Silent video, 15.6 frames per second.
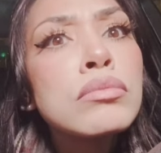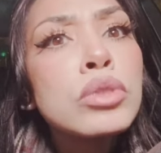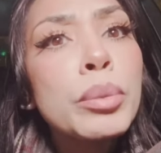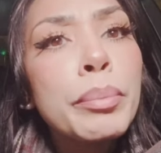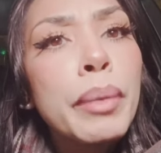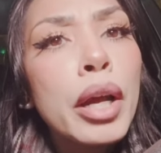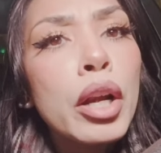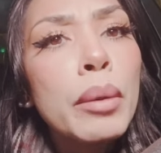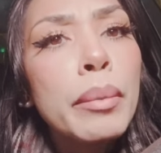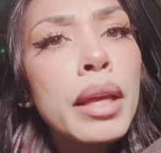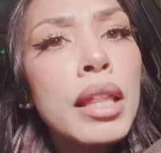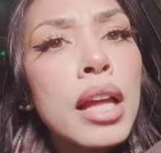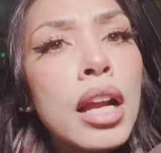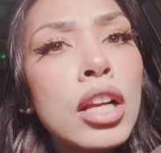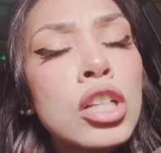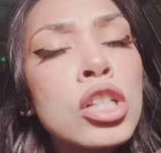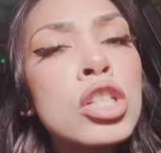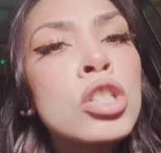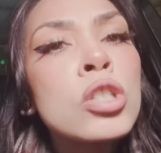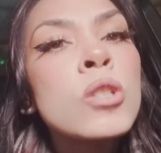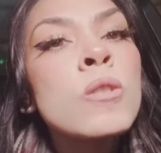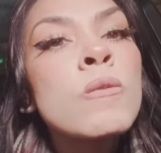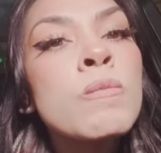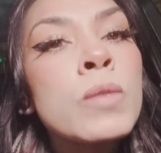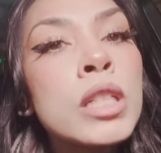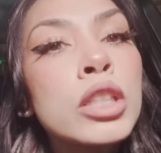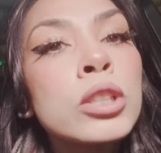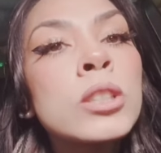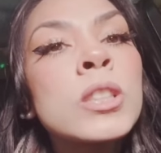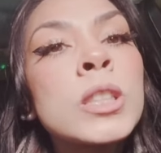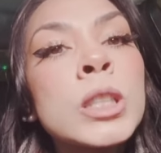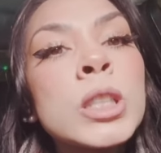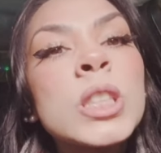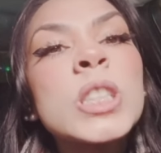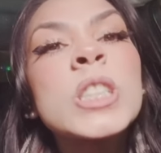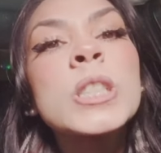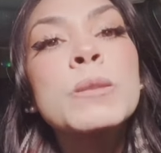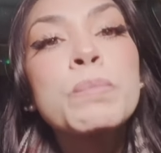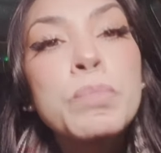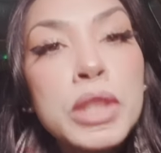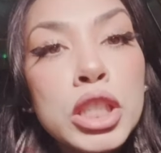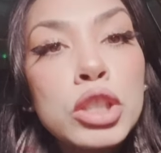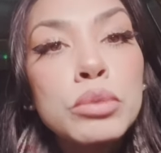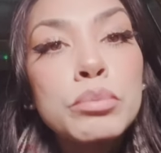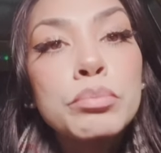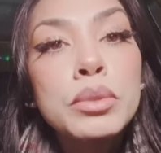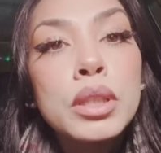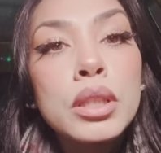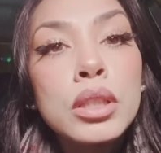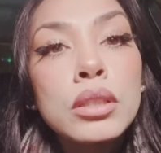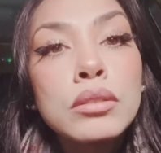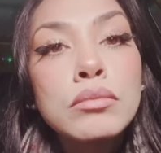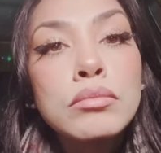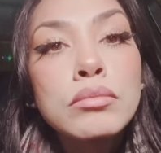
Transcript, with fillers: You better be there. You better, you better be there.